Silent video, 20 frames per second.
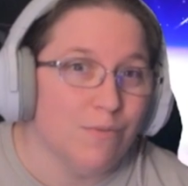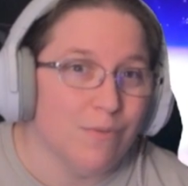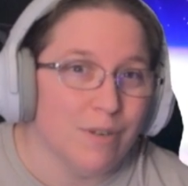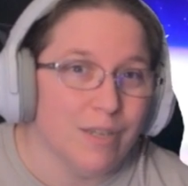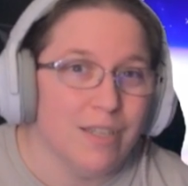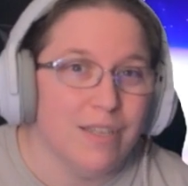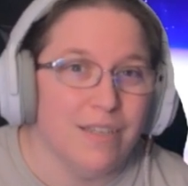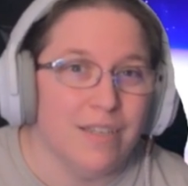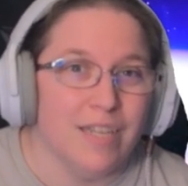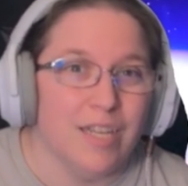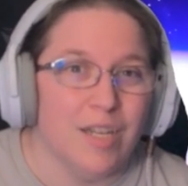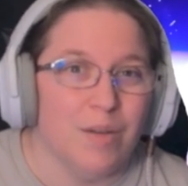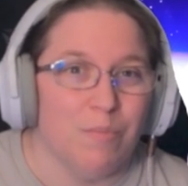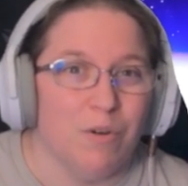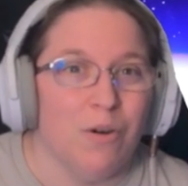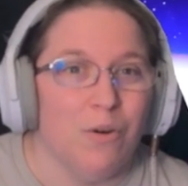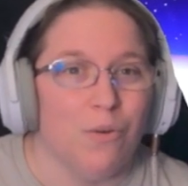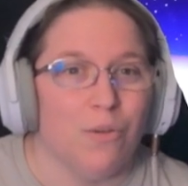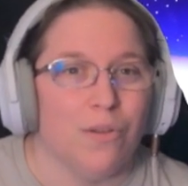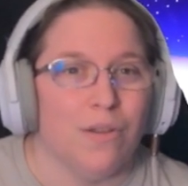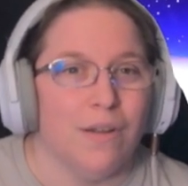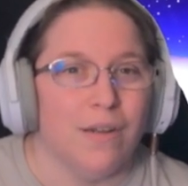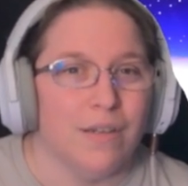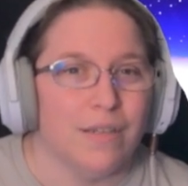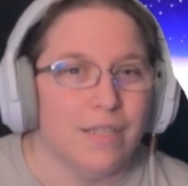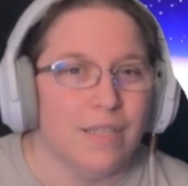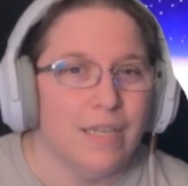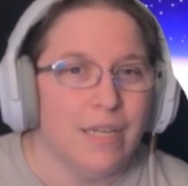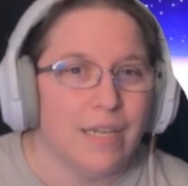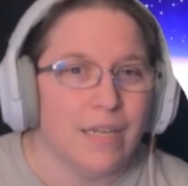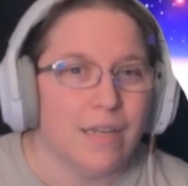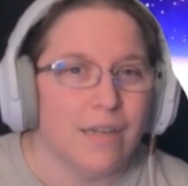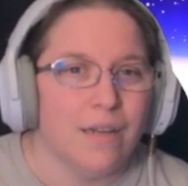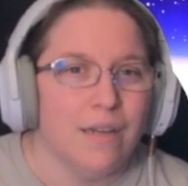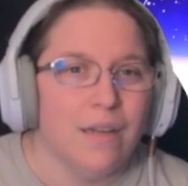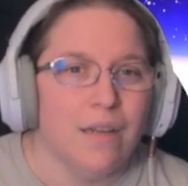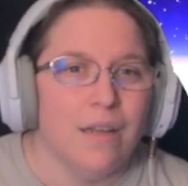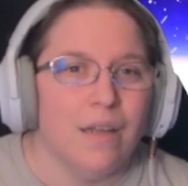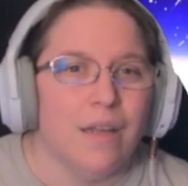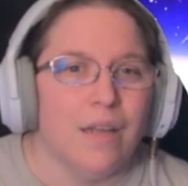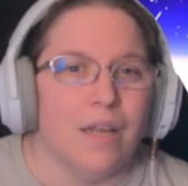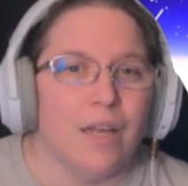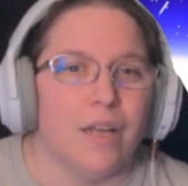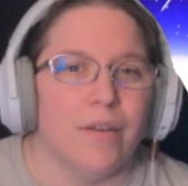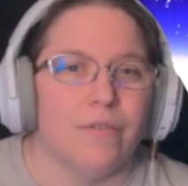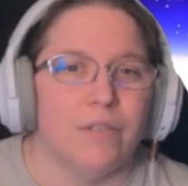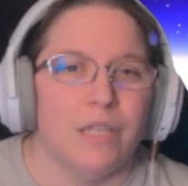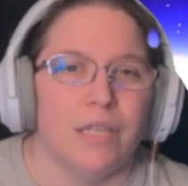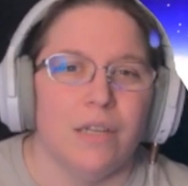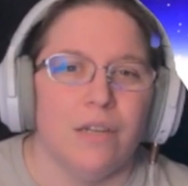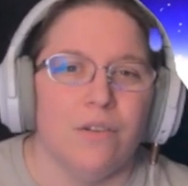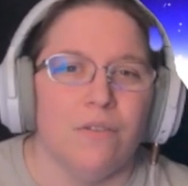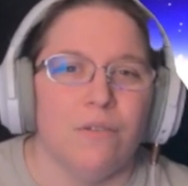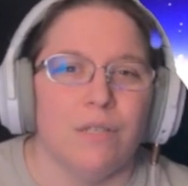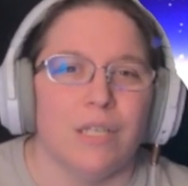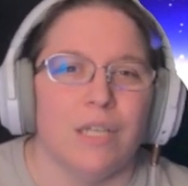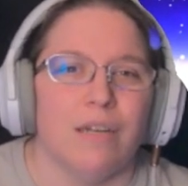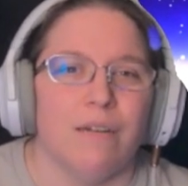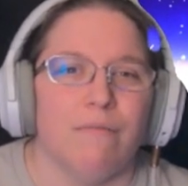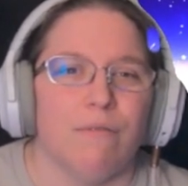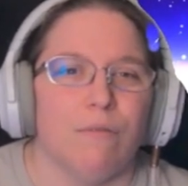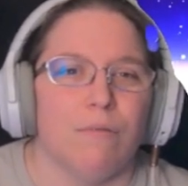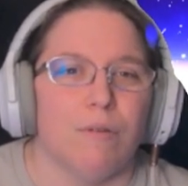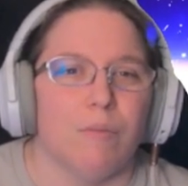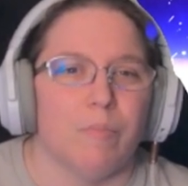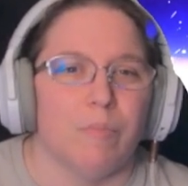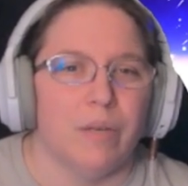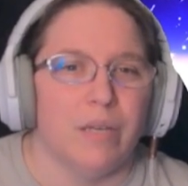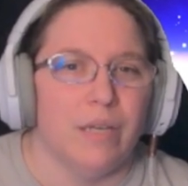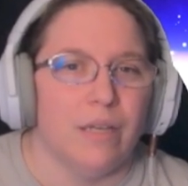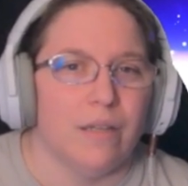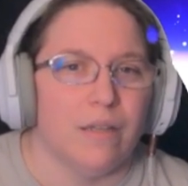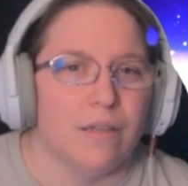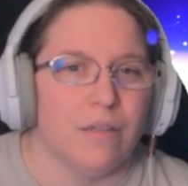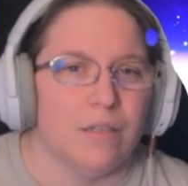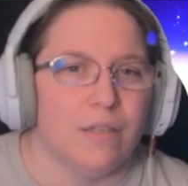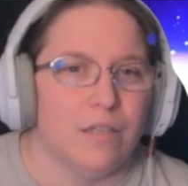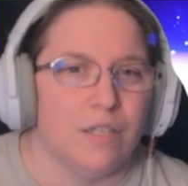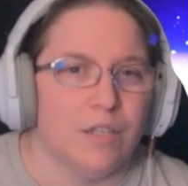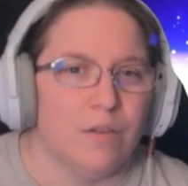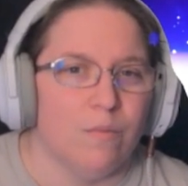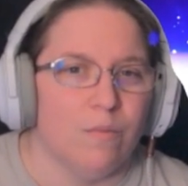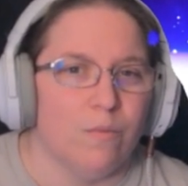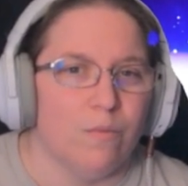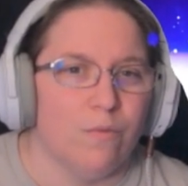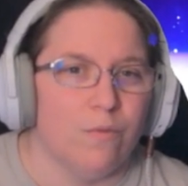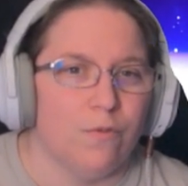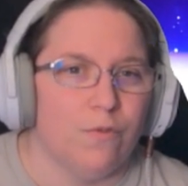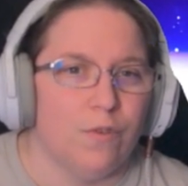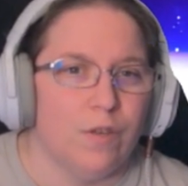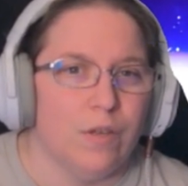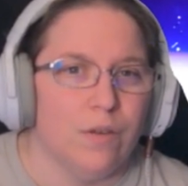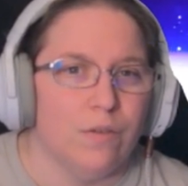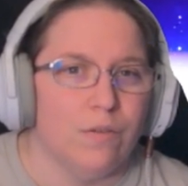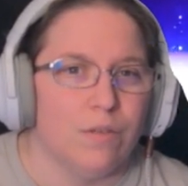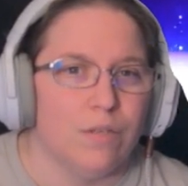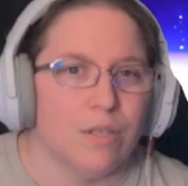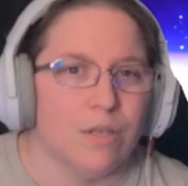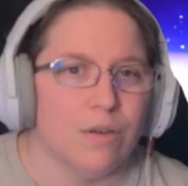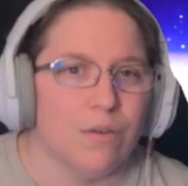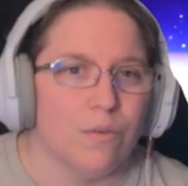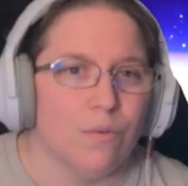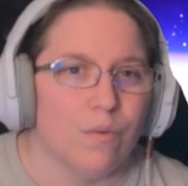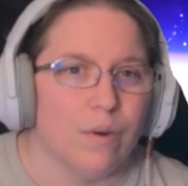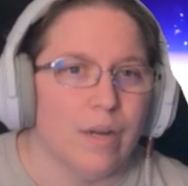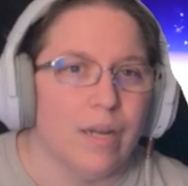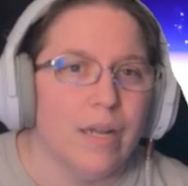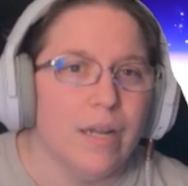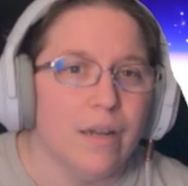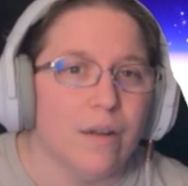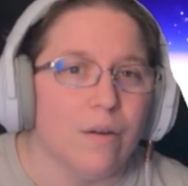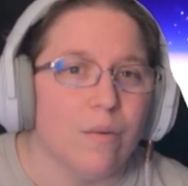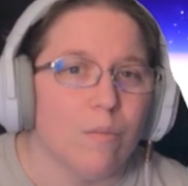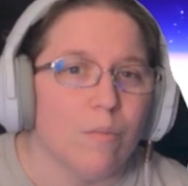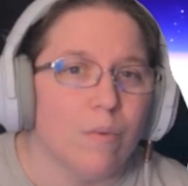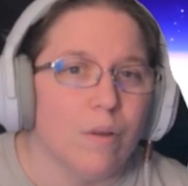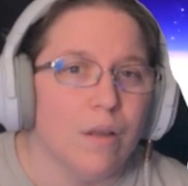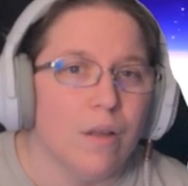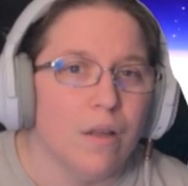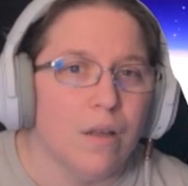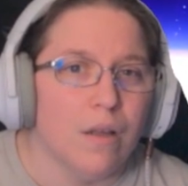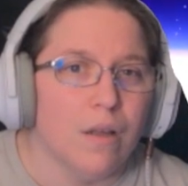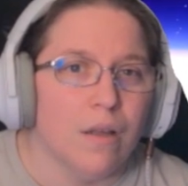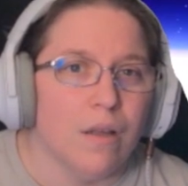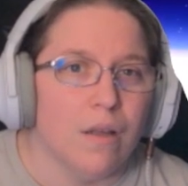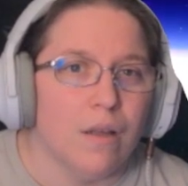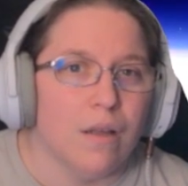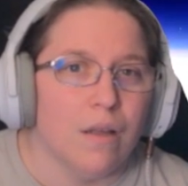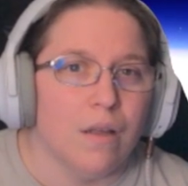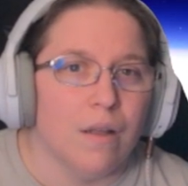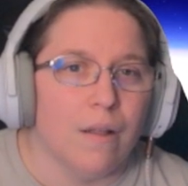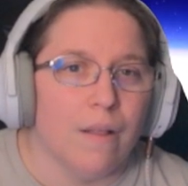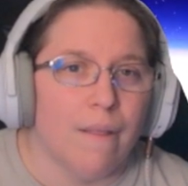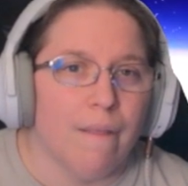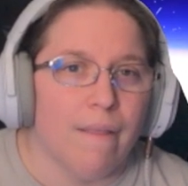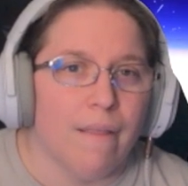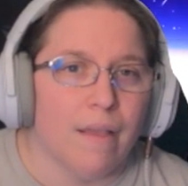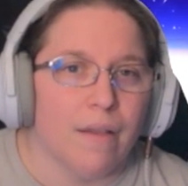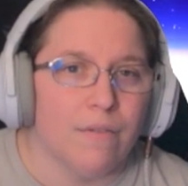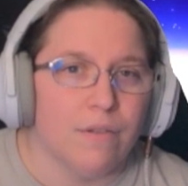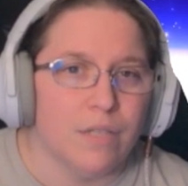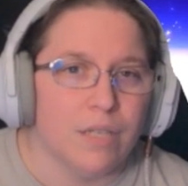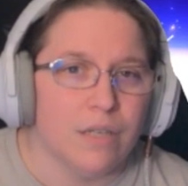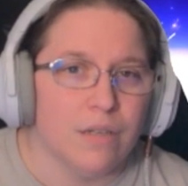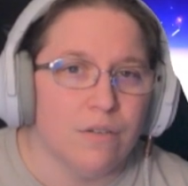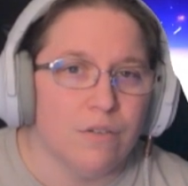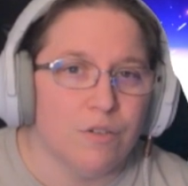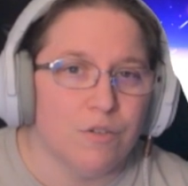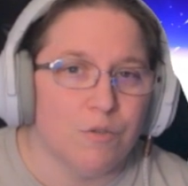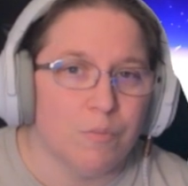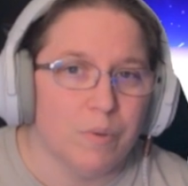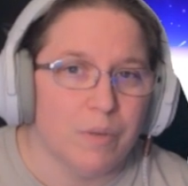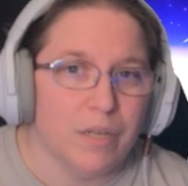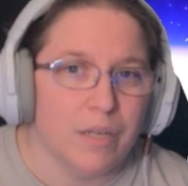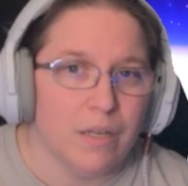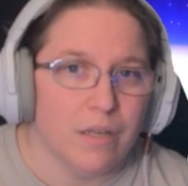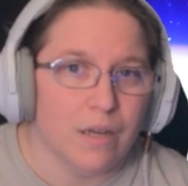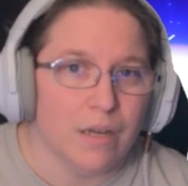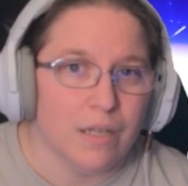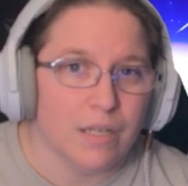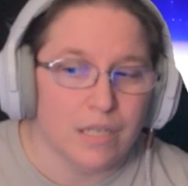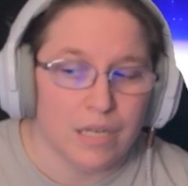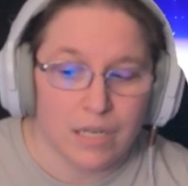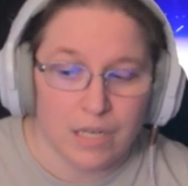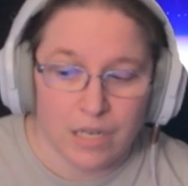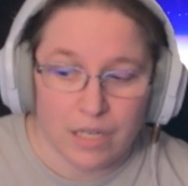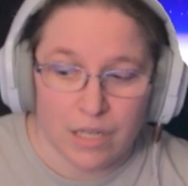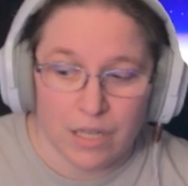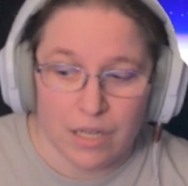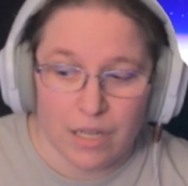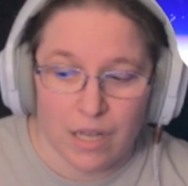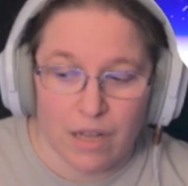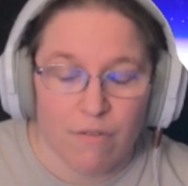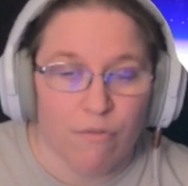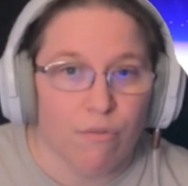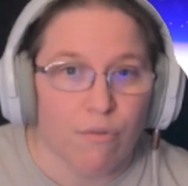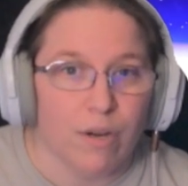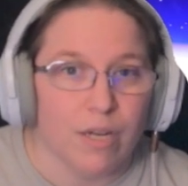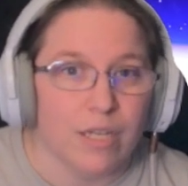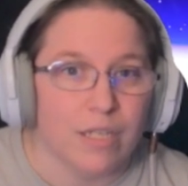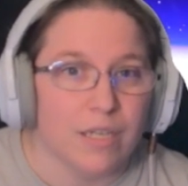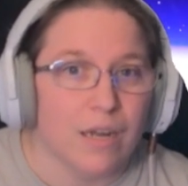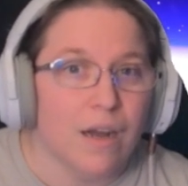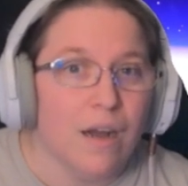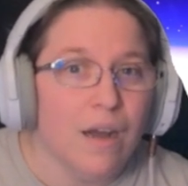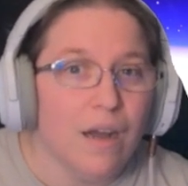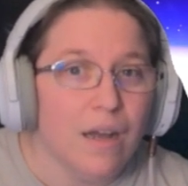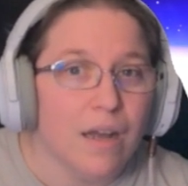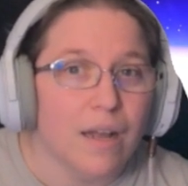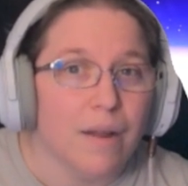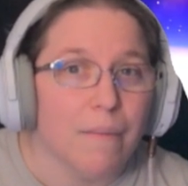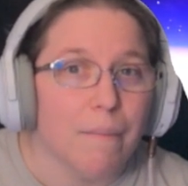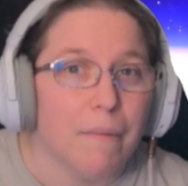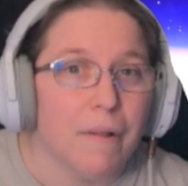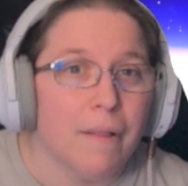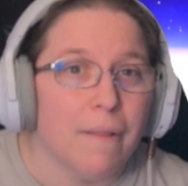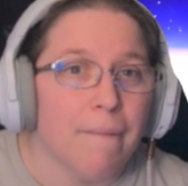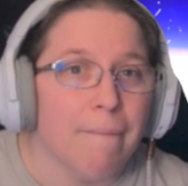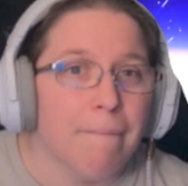really need both in a scene. If signals never repeat, the system feels random. If signals repeat identically every time,